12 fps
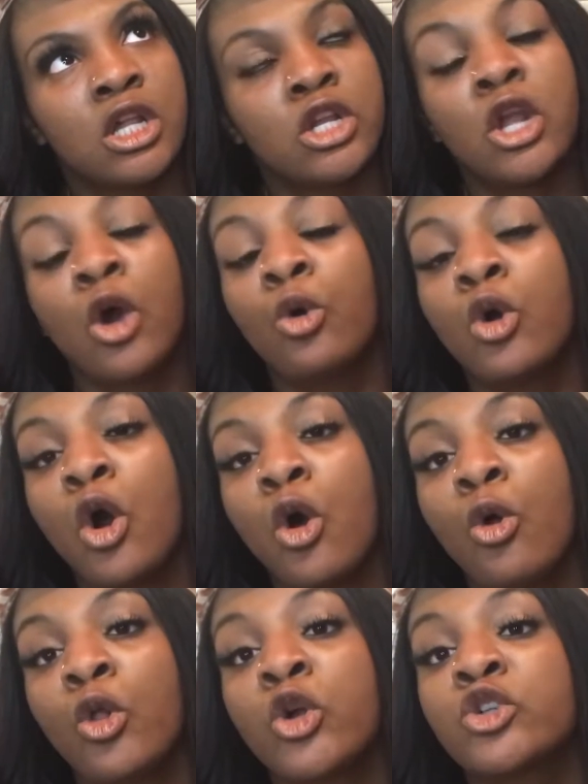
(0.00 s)
No
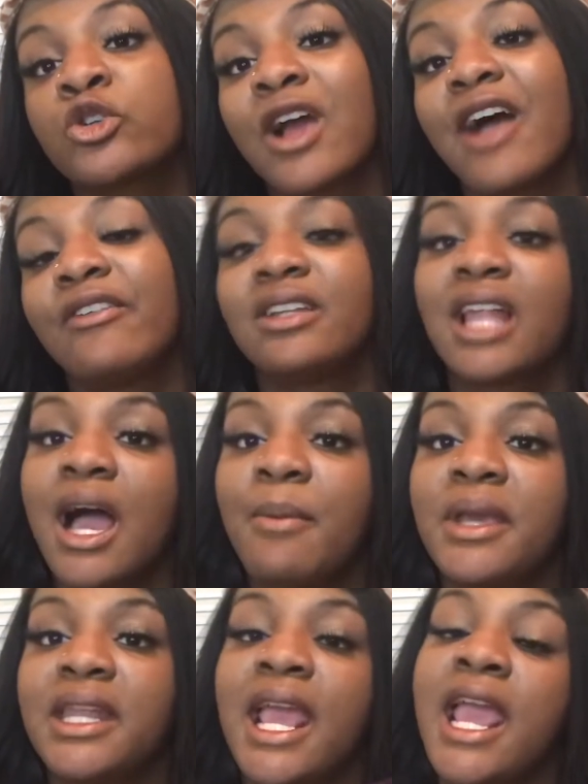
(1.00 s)
goal or drive alignment.